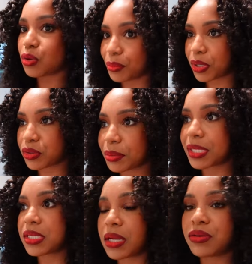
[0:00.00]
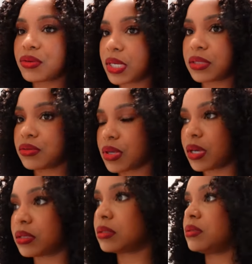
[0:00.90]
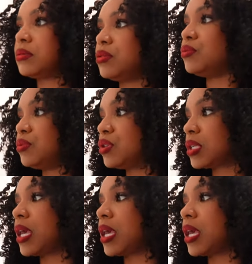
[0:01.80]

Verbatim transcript: can burn the place down. You can't do that. You just